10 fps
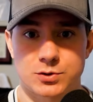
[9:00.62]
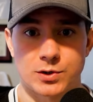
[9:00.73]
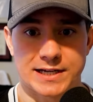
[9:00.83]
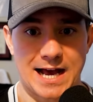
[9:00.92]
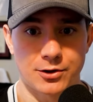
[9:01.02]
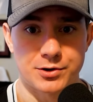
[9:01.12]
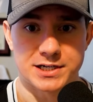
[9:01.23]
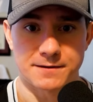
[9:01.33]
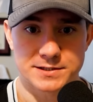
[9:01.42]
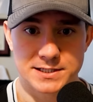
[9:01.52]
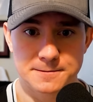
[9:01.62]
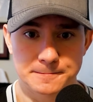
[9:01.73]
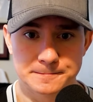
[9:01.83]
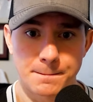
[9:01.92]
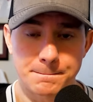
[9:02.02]
to a calorie deficit,
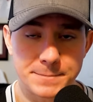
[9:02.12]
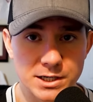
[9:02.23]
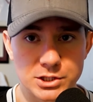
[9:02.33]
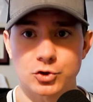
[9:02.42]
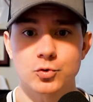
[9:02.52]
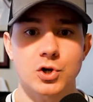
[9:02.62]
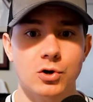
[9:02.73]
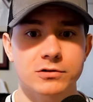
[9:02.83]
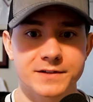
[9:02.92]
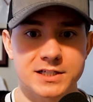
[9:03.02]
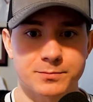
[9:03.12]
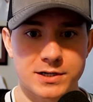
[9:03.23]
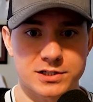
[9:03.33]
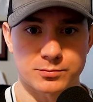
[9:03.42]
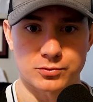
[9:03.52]
but use all of these
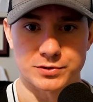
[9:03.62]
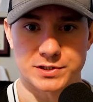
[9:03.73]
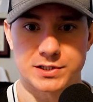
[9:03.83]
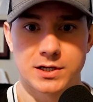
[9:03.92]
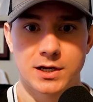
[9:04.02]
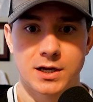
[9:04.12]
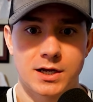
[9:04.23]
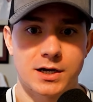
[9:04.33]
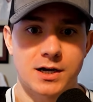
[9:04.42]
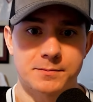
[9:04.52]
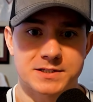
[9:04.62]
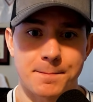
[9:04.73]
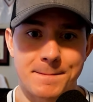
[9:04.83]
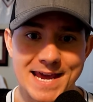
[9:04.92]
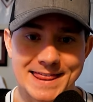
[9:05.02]
principles um,
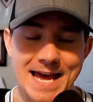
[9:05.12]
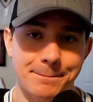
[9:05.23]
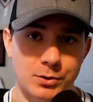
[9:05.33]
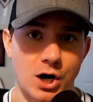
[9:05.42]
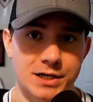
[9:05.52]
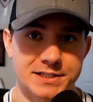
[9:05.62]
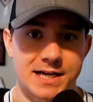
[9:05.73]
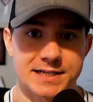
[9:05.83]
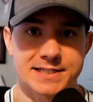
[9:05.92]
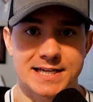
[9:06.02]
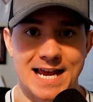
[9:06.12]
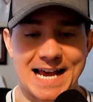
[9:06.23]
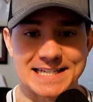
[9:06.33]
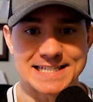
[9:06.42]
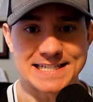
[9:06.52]
to make that process
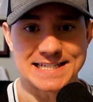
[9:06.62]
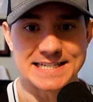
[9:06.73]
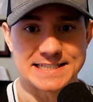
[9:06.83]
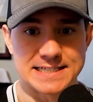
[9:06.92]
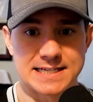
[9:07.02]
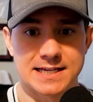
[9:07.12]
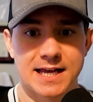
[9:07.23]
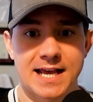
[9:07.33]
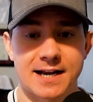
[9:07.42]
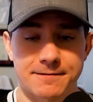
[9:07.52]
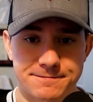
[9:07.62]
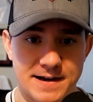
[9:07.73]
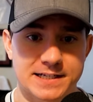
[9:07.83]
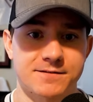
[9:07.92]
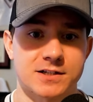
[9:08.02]
as easy and
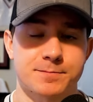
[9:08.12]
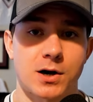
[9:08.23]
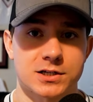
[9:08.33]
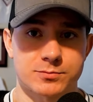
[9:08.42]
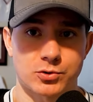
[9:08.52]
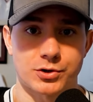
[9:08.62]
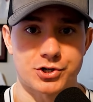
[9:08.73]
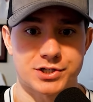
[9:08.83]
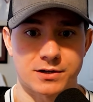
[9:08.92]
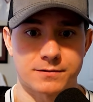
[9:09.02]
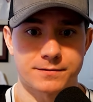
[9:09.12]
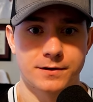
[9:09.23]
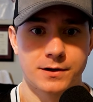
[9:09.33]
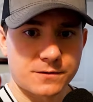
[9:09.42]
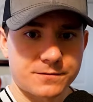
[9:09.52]
effective as possible on yourself.
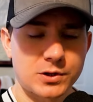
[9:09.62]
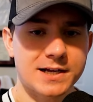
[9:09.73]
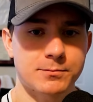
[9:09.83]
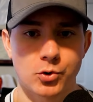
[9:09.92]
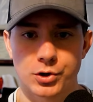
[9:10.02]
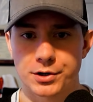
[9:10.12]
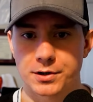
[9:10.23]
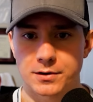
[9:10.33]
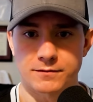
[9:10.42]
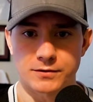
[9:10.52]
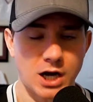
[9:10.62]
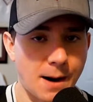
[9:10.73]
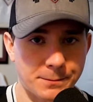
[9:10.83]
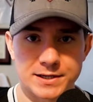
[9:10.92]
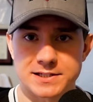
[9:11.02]
So if you'd like more of a
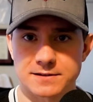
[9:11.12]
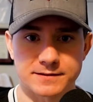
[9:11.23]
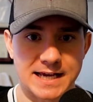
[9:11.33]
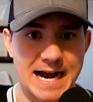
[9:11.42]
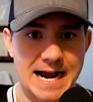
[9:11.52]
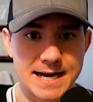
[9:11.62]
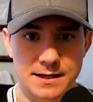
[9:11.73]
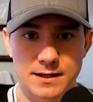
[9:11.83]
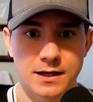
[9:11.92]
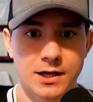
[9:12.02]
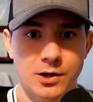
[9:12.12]
comprehensive guide